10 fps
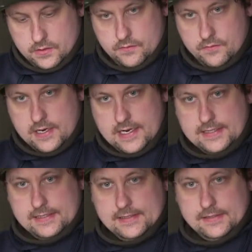
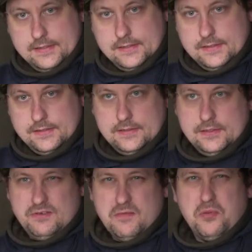Right, I
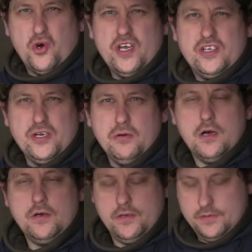don't want to bore you too long.